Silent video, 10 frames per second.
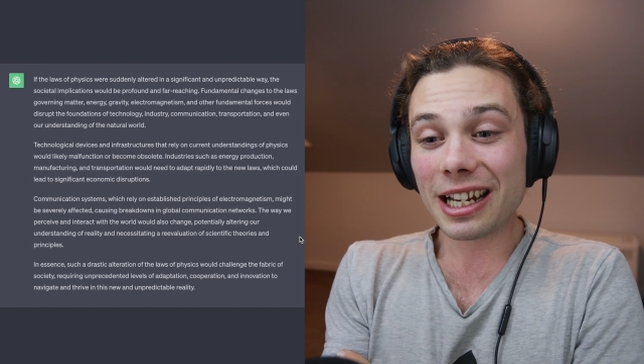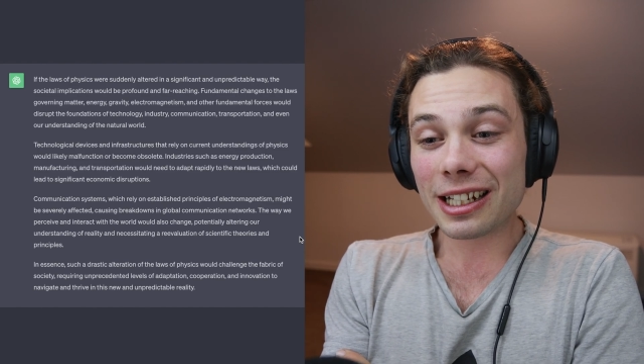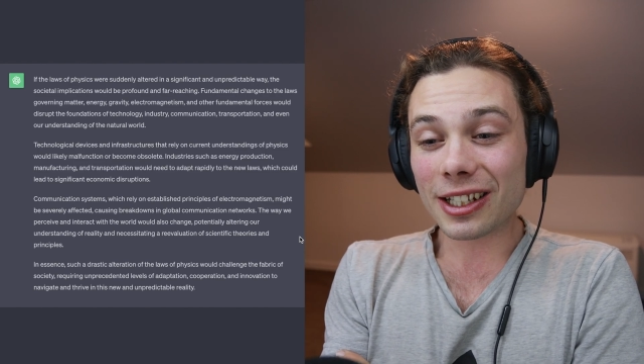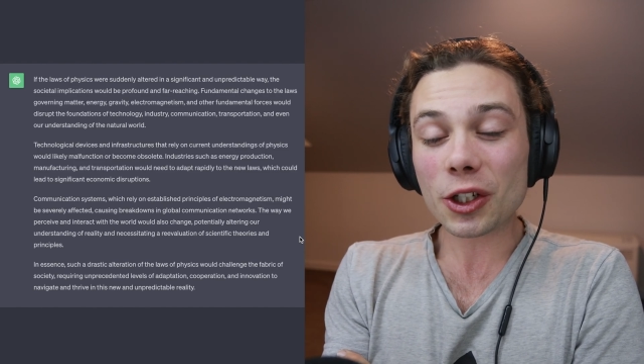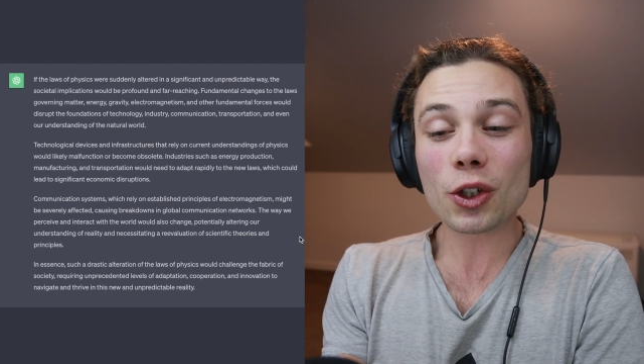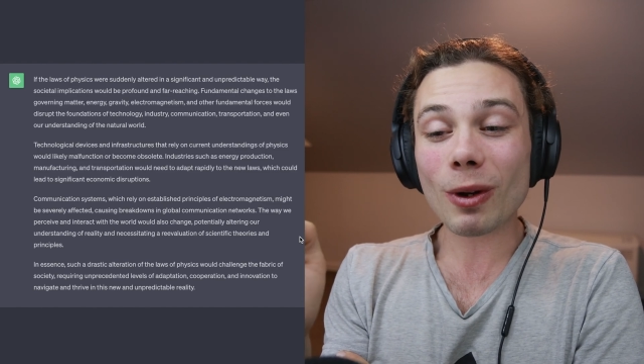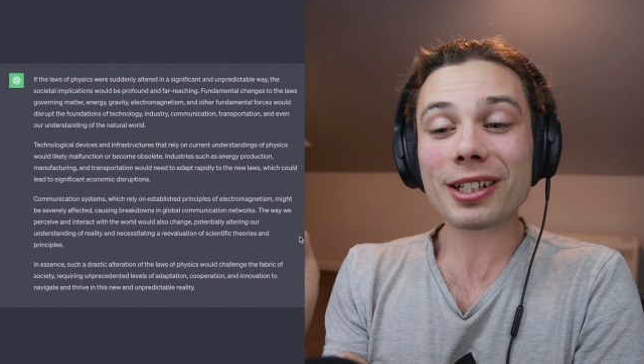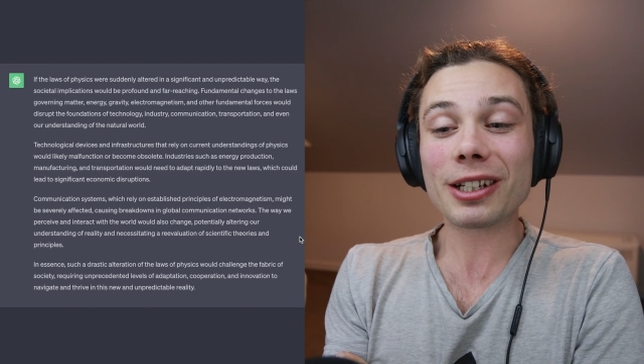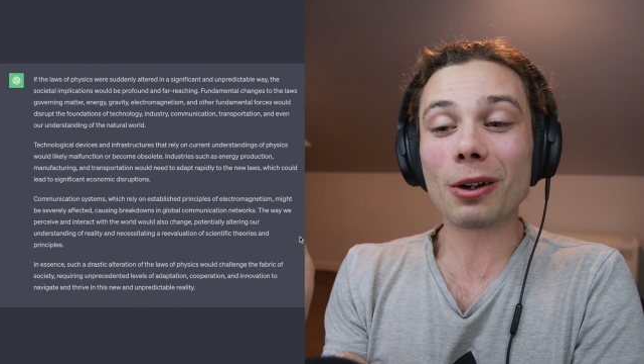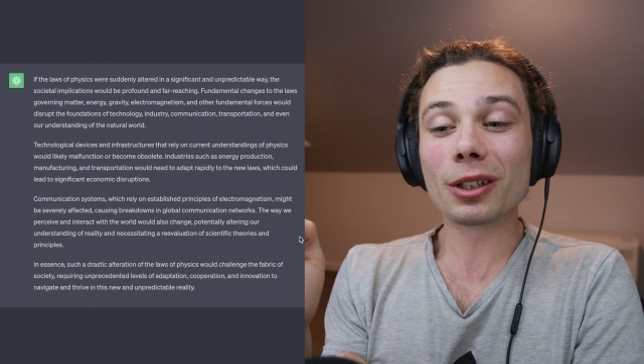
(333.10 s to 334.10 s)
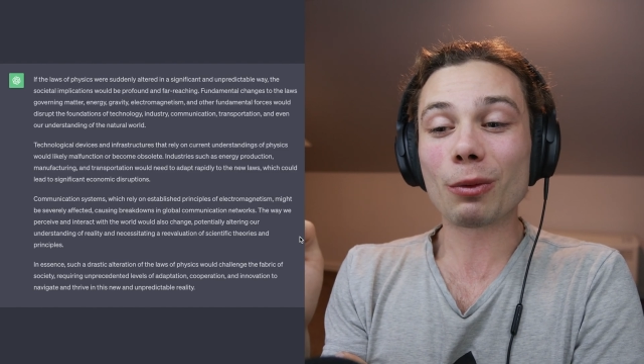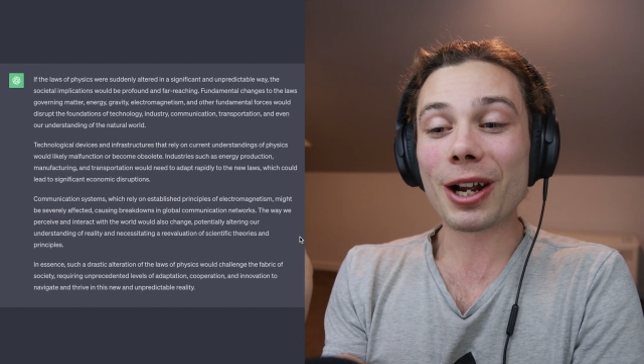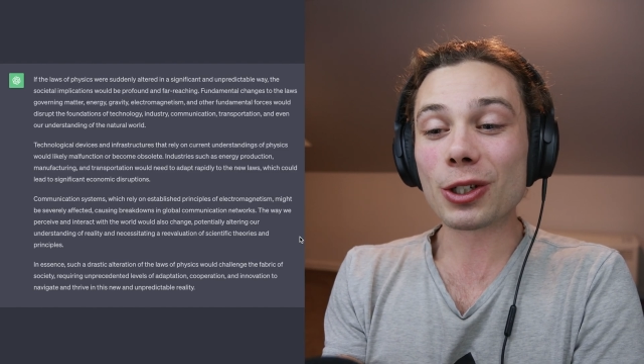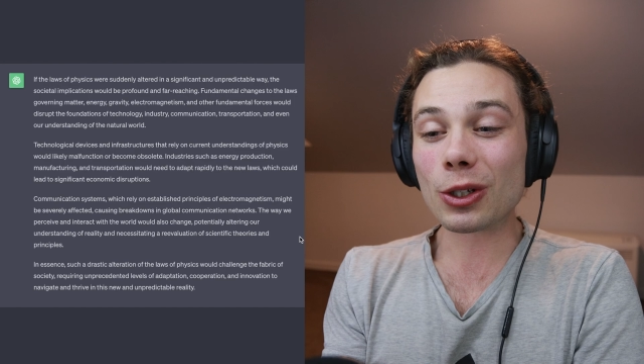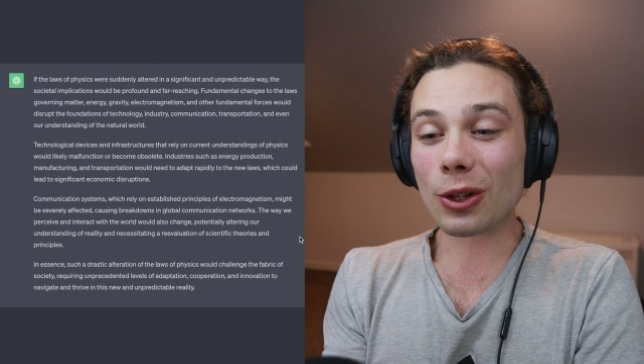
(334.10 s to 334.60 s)
such a drastic
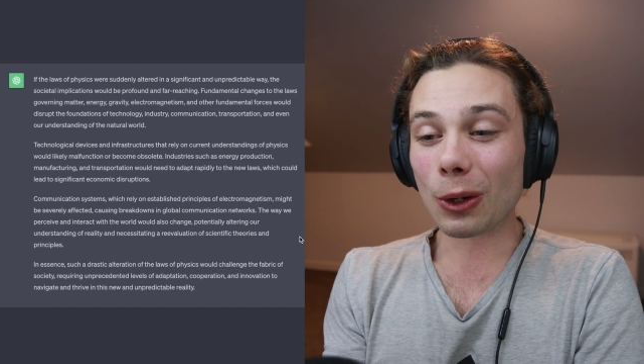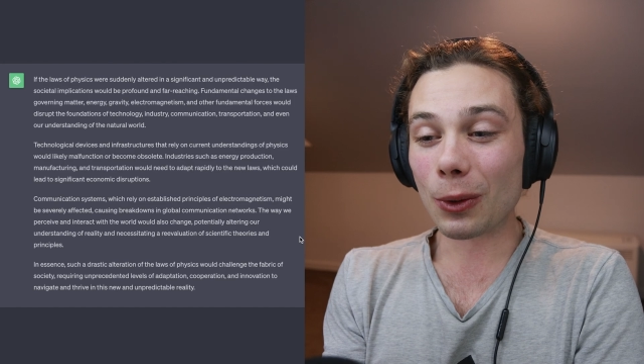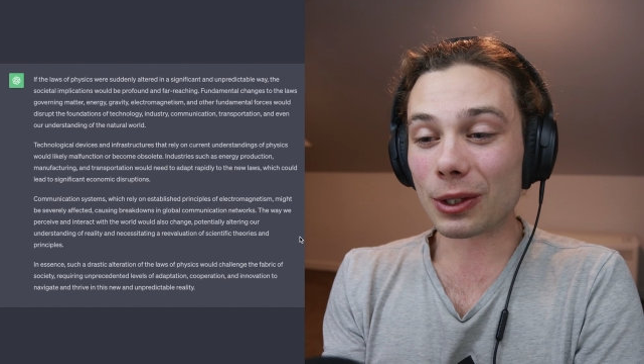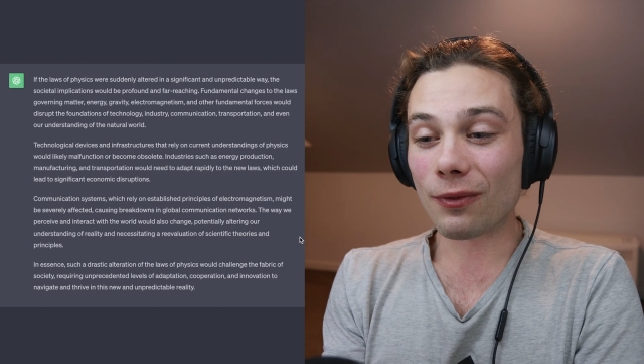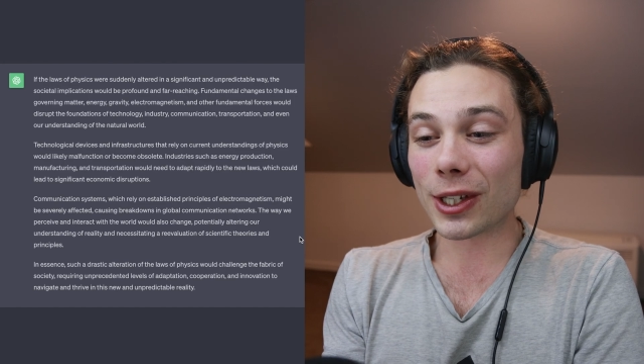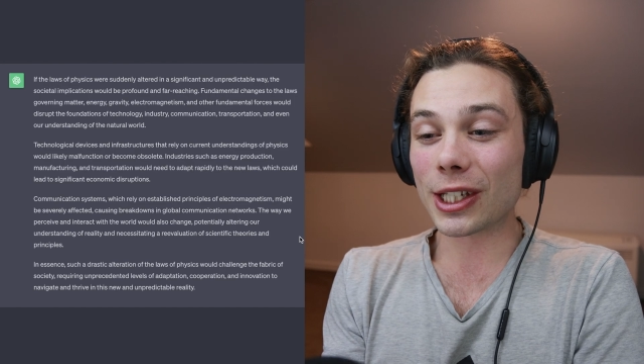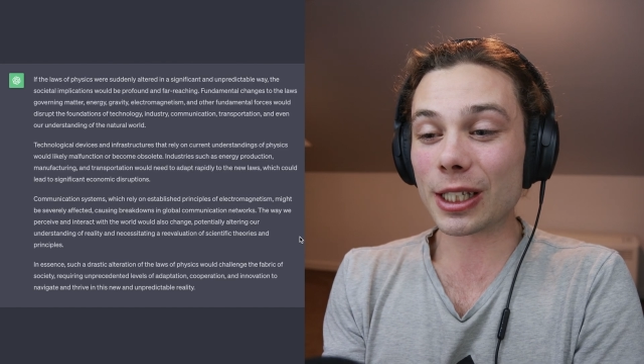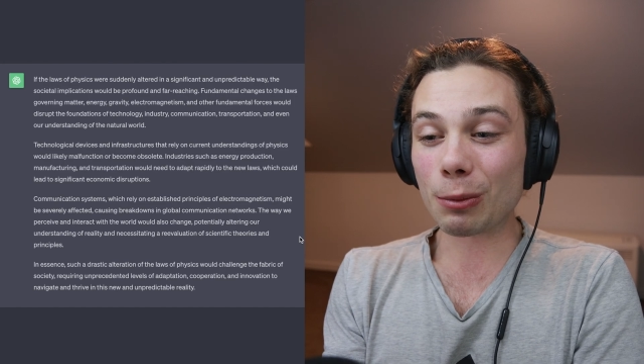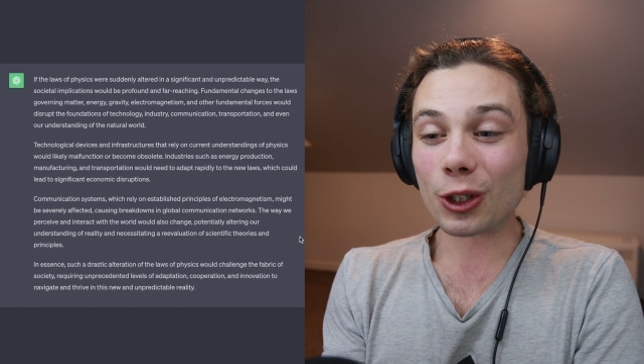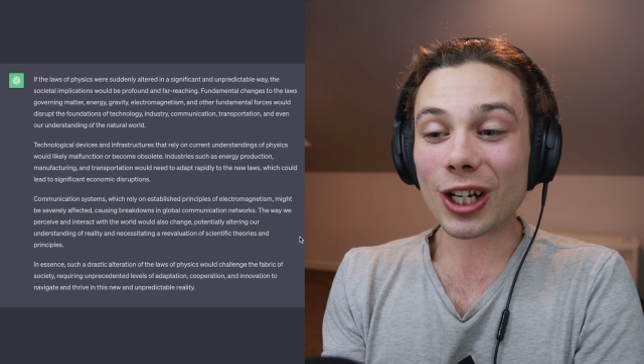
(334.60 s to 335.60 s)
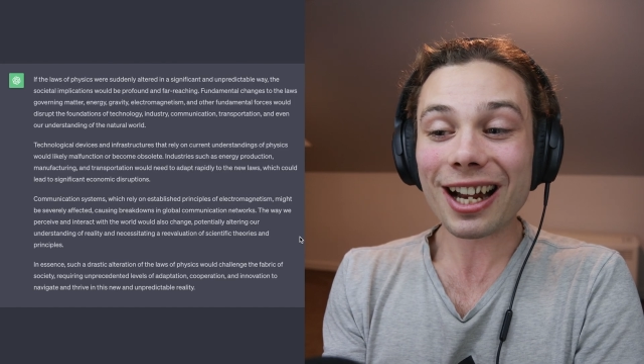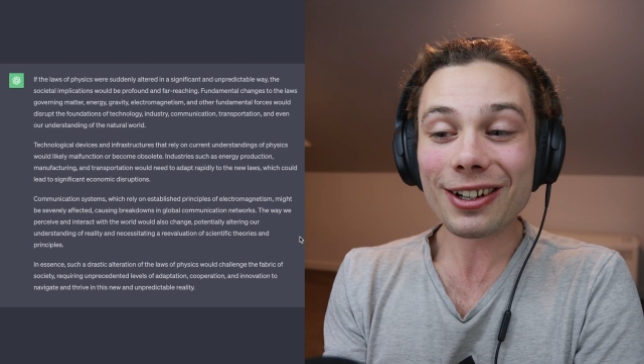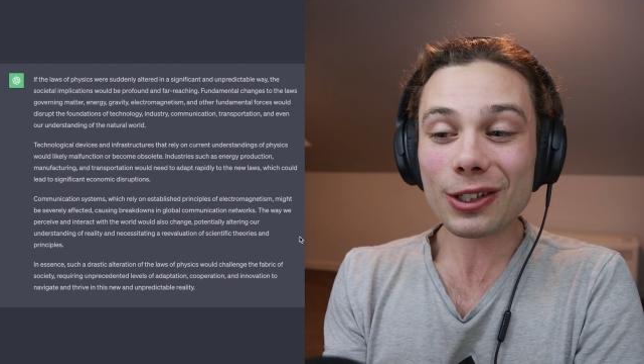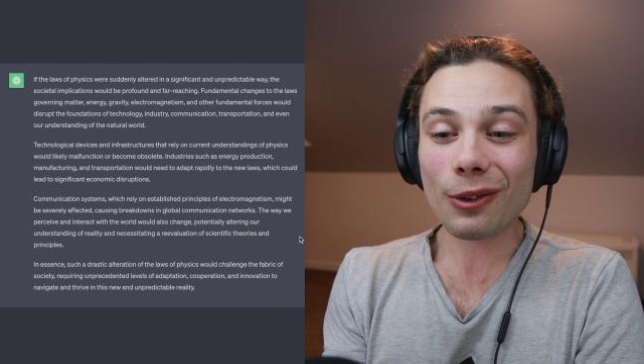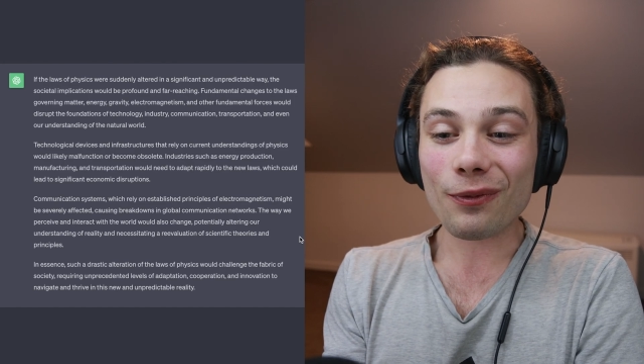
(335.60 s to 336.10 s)
alteration to the laws of physics would
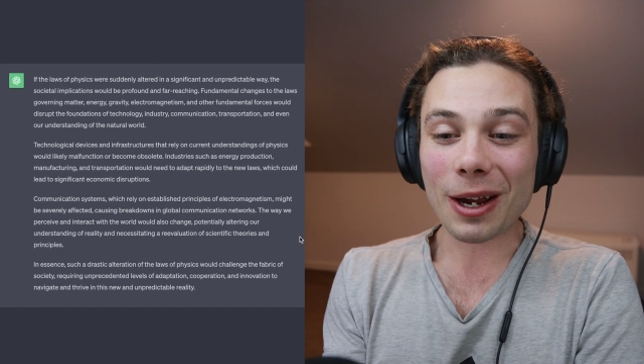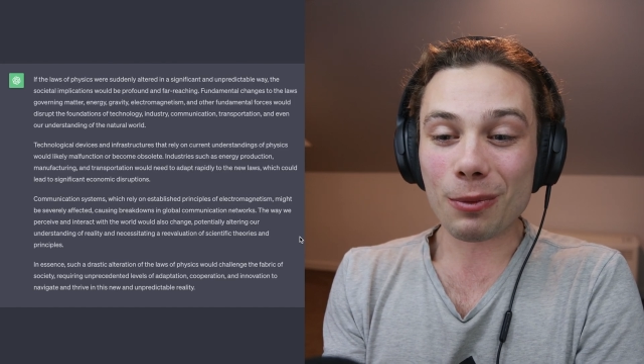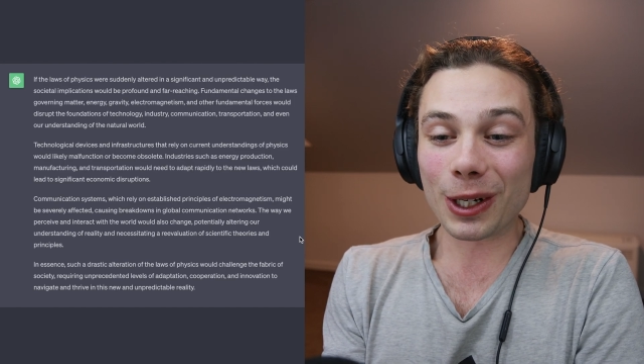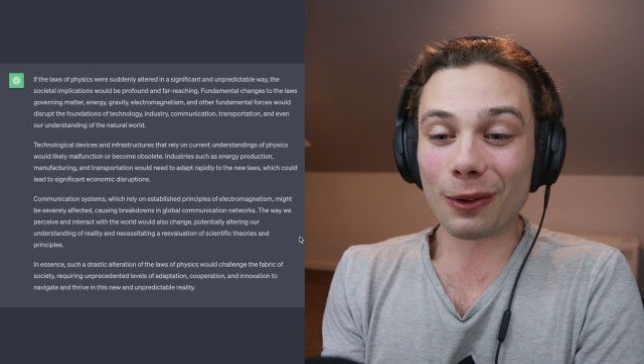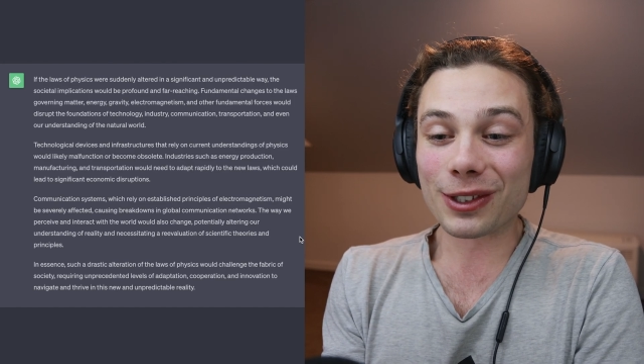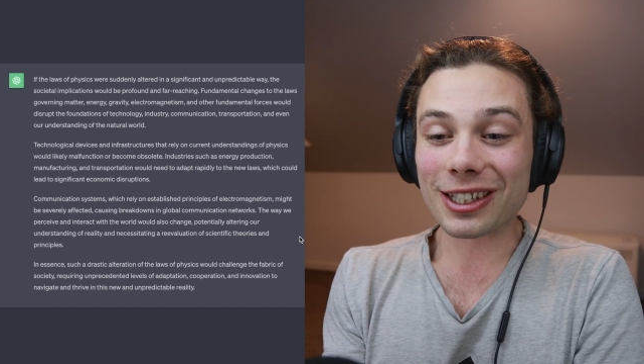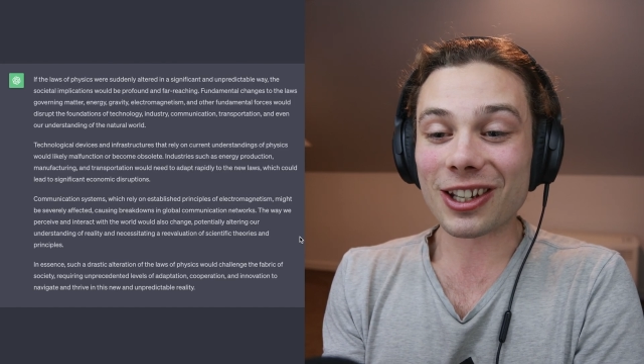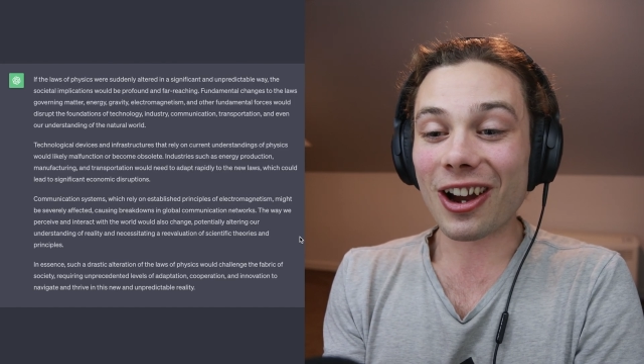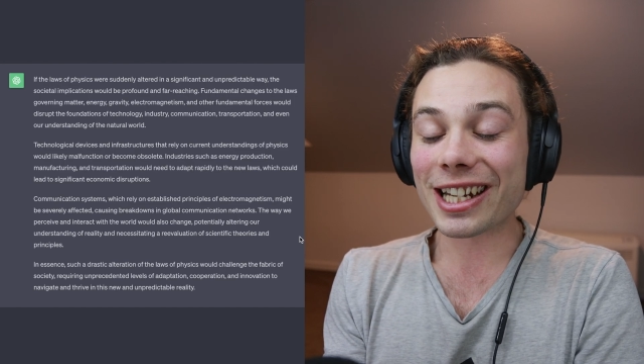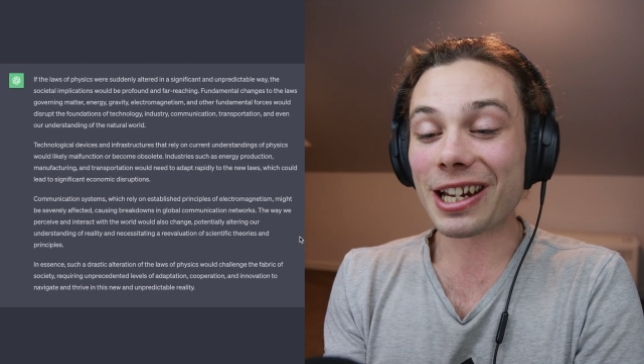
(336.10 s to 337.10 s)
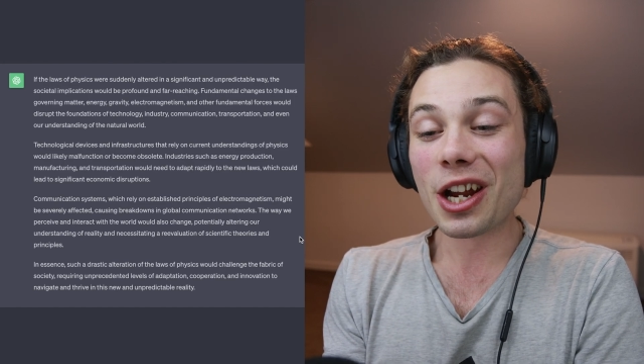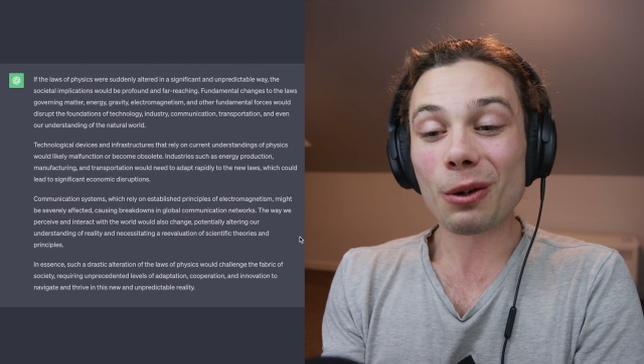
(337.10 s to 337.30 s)
challenge the fabric of society,